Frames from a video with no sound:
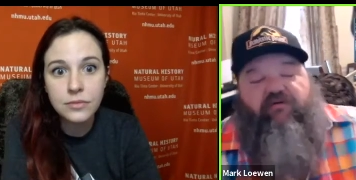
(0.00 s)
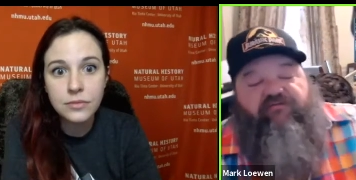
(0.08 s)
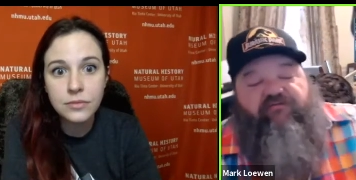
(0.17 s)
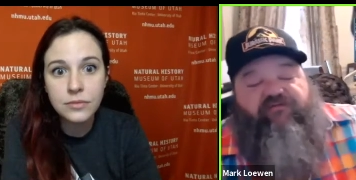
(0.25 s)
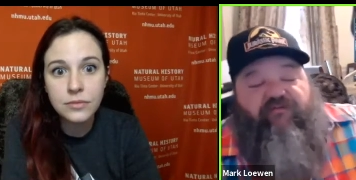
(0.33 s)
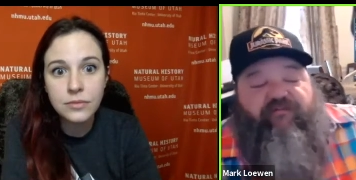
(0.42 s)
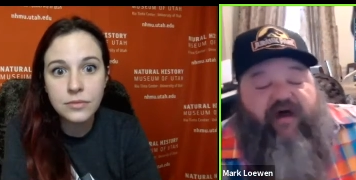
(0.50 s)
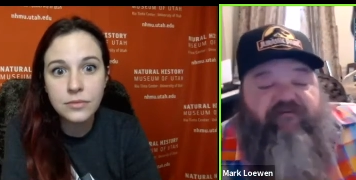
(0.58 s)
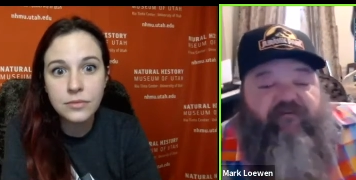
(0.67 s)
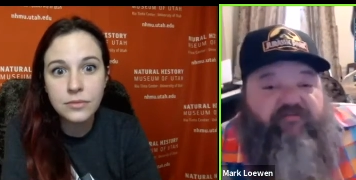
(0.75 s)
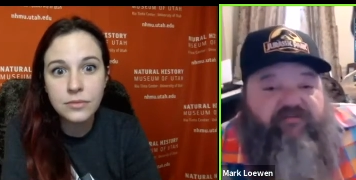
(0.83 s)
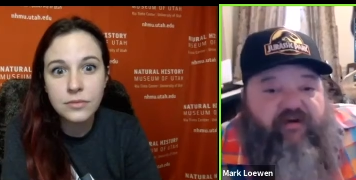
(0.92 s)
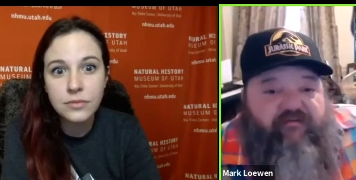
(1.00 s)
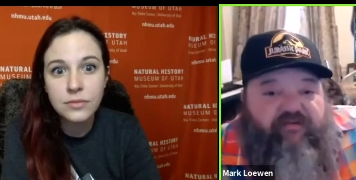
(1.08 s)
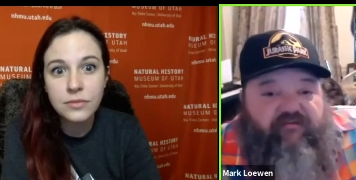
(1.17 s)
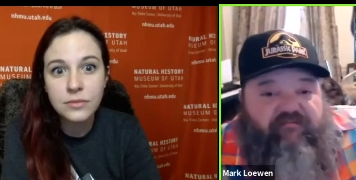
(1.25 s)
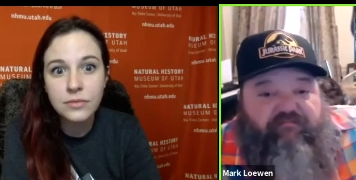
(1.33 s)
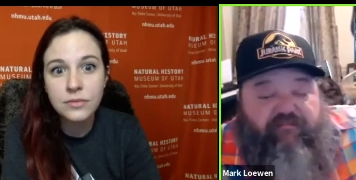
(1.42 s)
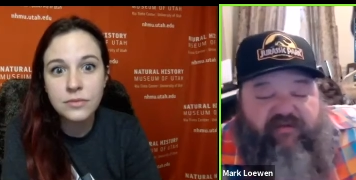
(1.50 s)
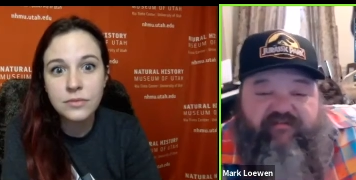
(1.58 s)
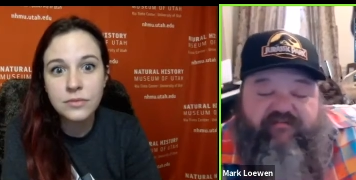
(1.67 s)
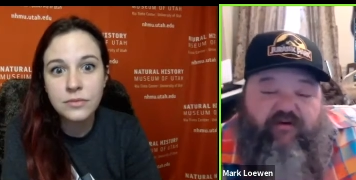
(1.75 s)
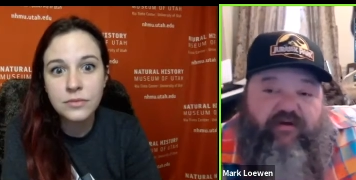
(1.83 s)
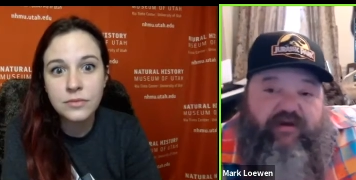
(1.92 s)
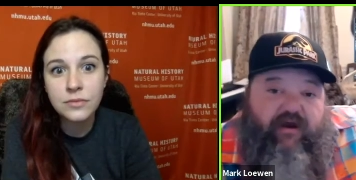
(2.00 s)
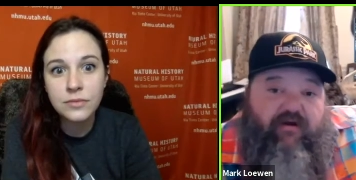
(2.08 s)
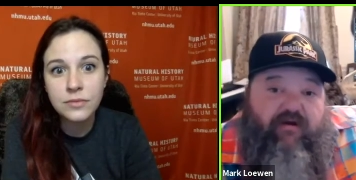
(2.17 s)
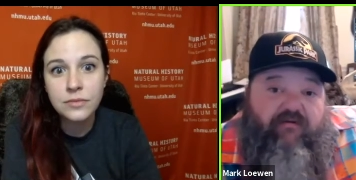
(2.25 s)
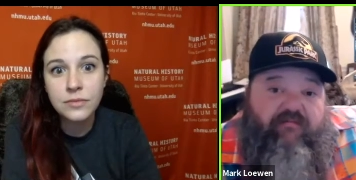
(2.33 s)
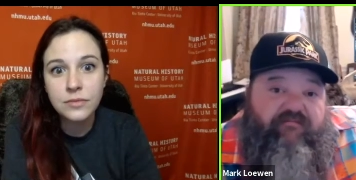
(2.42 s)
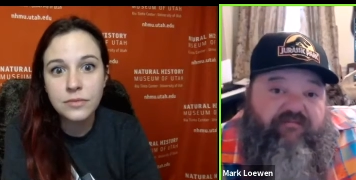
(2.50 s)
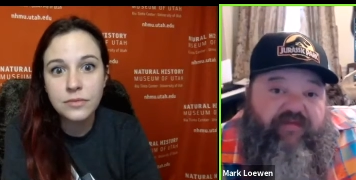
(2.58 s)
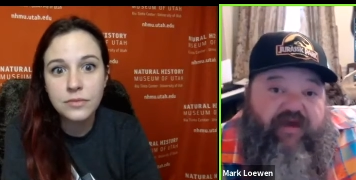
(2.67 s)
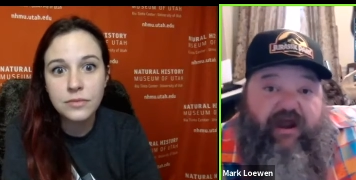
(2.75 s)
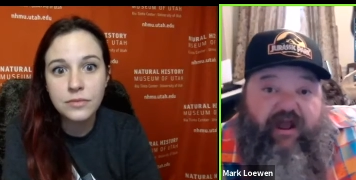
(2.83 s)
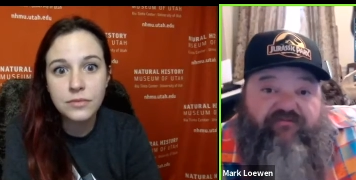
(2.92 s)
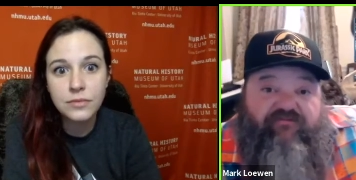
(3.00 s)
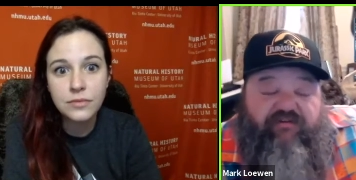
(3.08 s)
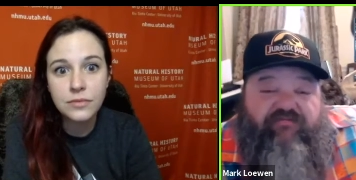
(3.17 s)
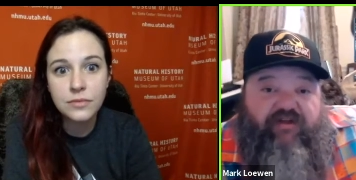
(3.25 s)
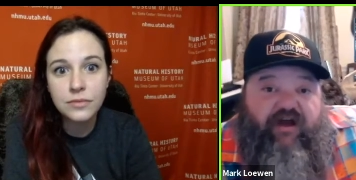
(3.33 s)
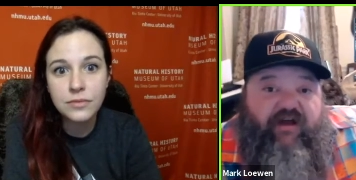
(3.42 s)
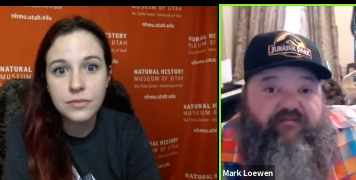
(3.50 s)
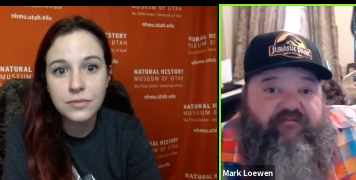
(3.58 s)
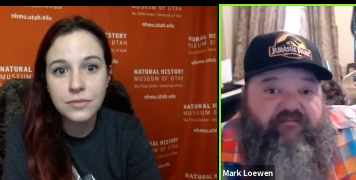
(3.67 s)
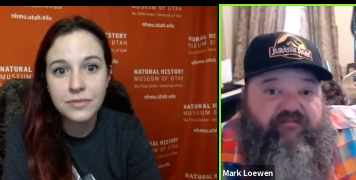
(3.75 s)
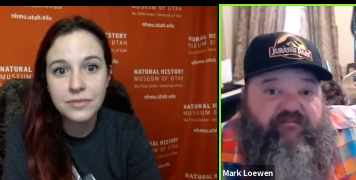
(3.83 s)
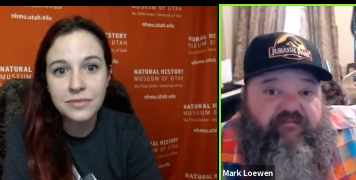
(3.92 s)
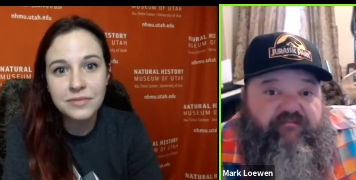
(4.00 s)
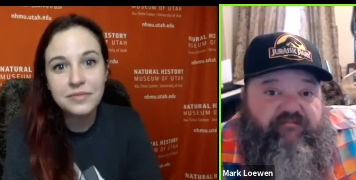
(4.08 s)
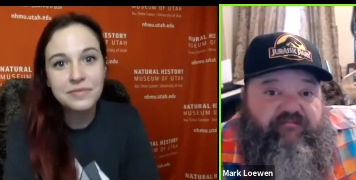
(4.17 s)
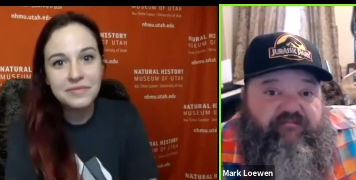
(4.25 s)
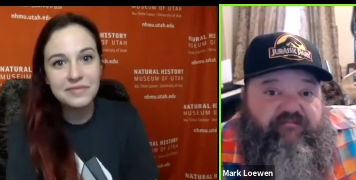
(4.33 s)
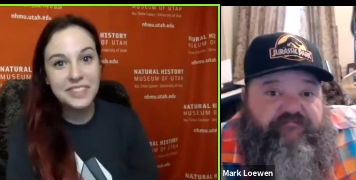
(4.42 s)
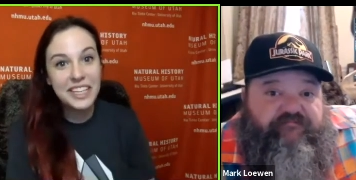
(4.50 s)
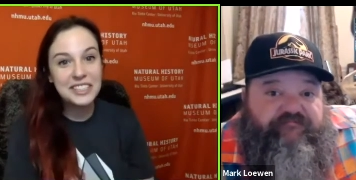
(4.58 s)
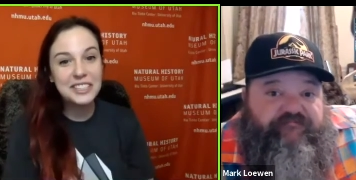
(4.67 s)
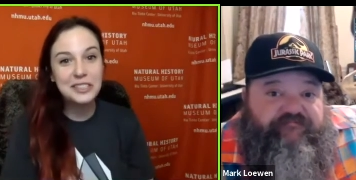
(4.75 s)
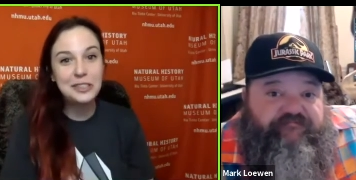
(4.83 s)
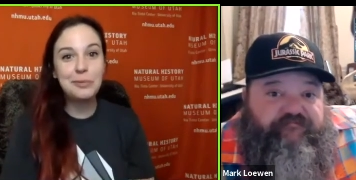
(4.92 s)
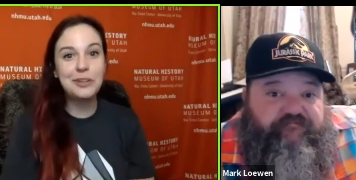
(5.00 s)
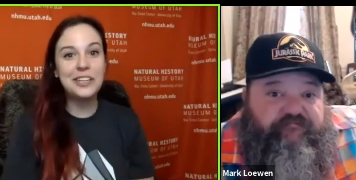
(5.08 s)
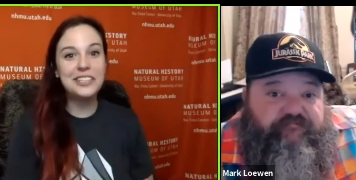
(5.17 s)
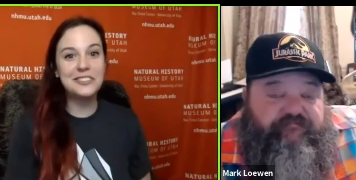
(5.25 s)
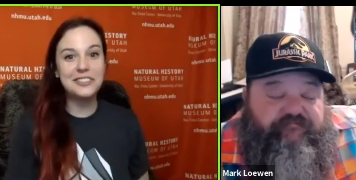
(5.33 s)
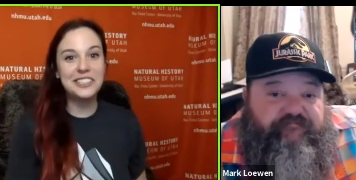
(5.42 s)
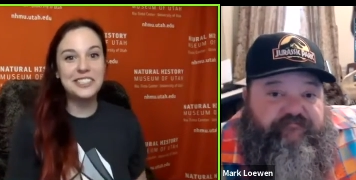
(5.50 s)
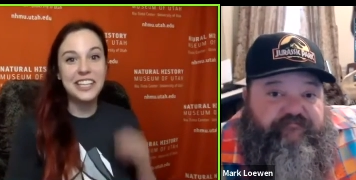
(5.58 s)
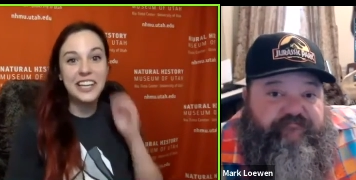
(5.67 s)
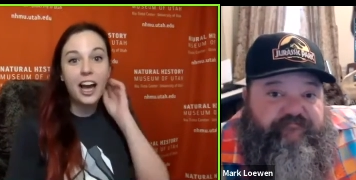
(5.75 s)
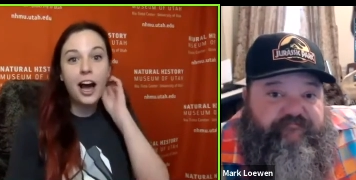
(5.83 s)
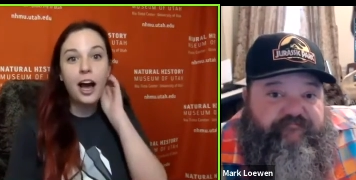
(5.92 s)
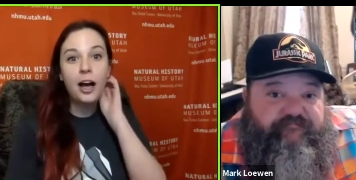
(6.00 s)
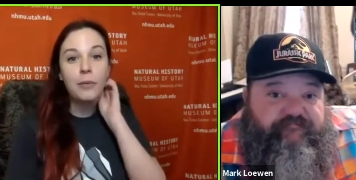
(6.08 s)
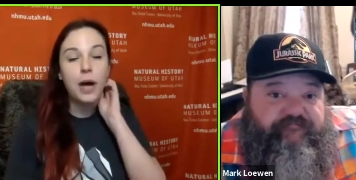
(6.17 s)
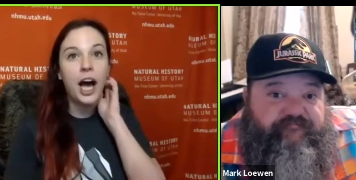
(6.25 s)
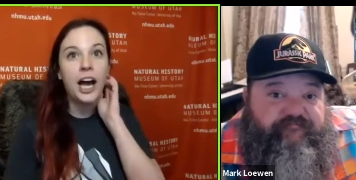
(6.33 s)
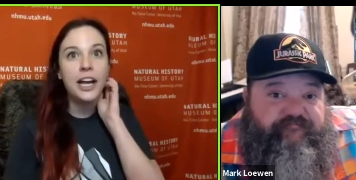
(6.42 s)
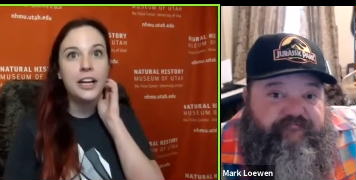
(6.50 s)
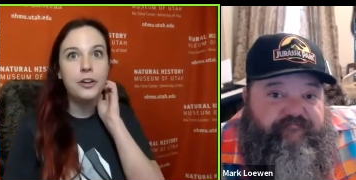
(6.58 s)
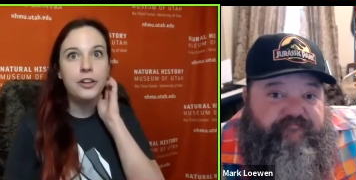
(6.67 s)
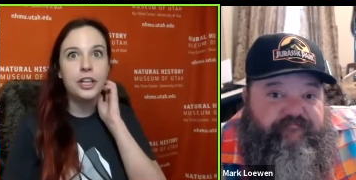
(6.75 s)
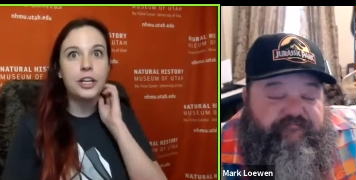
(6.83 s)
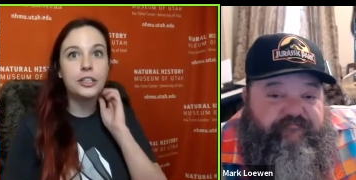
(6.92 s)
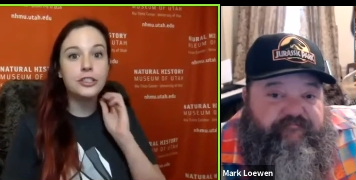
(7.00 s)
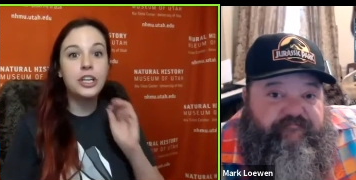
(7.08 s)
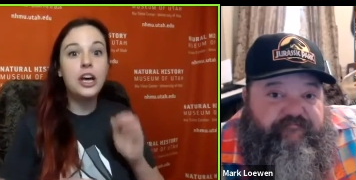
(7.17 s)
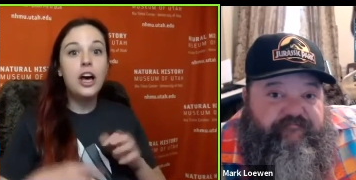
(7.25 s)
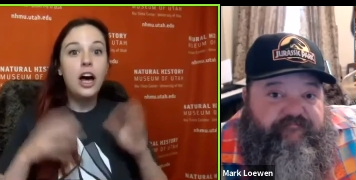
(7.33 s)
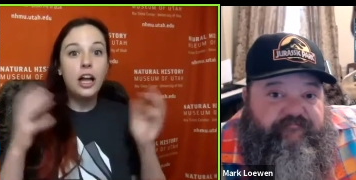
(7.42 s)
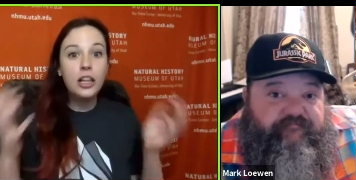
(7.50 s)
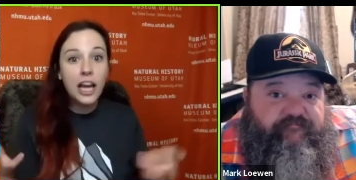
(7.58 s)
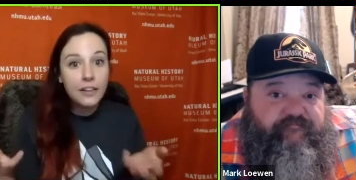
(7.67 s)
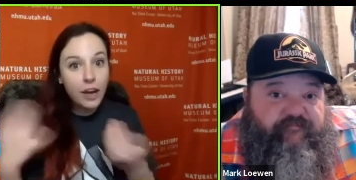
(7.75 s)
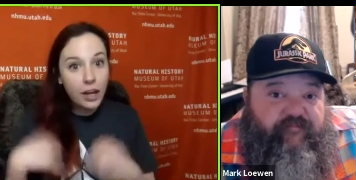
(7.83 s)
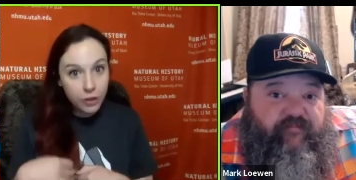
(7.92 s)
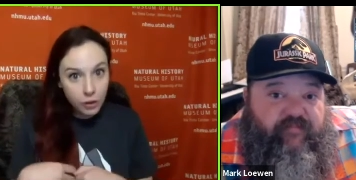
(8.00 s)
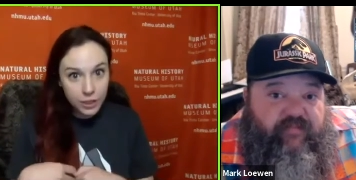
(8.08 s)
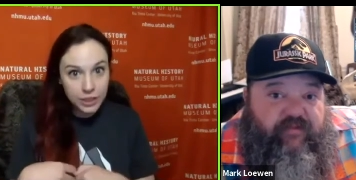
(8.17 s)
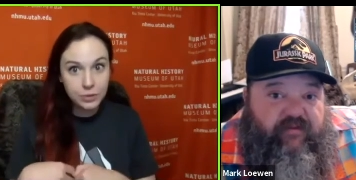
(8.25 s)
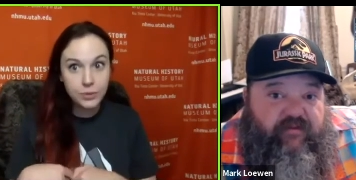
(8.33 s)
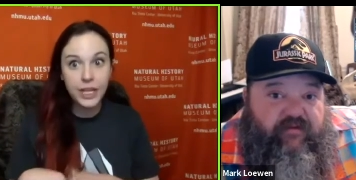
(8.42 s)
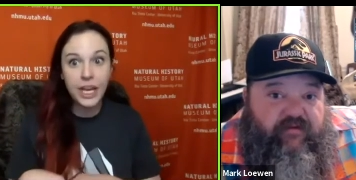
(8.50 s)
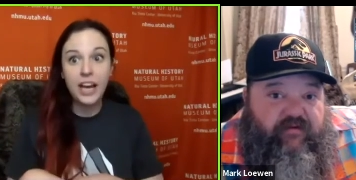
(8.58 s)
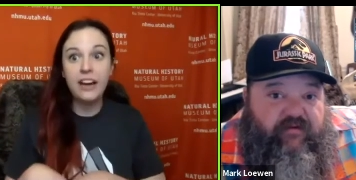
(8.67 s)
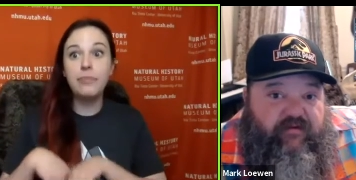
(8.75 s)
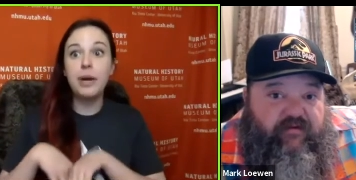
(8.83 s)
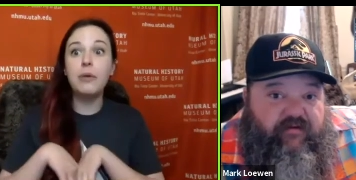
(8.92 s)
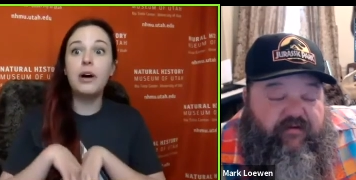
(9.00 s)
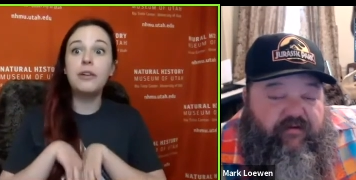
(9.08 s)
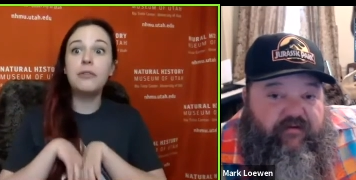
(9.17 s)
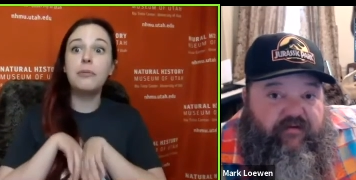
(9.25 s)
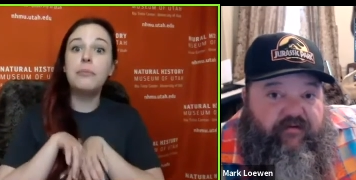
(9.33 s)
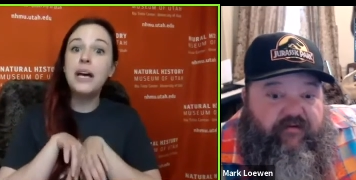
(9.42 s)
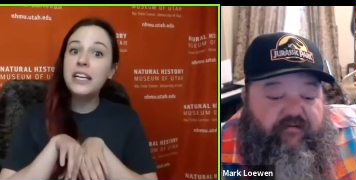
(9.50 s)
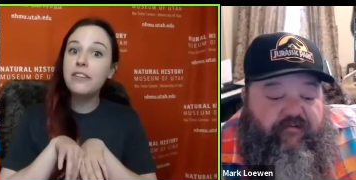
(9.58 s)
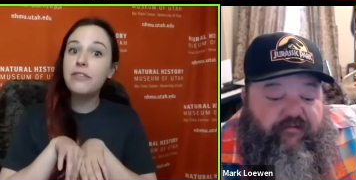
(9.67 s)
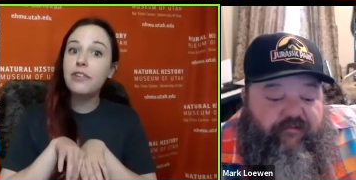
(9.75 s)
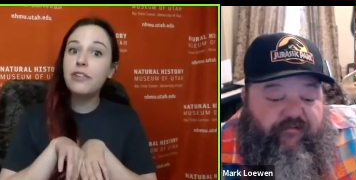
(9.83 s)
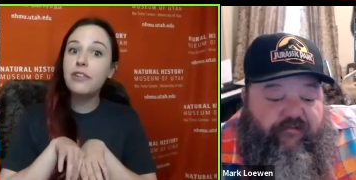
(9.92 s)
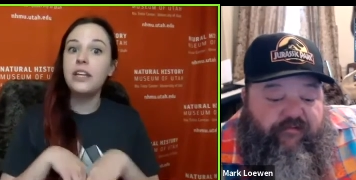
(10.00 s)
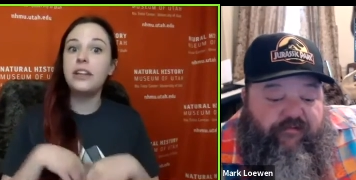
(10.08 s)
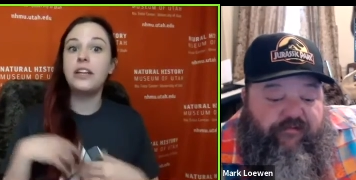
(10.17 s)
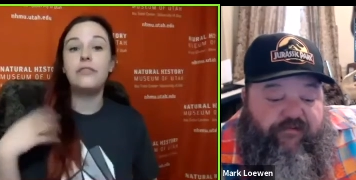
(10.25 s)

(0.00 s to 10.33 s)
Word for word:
Speaker 1: survivors of the Mesozoic era that actually fly.
Speaker 2: That's super interesting. Um, I know that there's a lot of other questions we have, but I want to remind everybody that if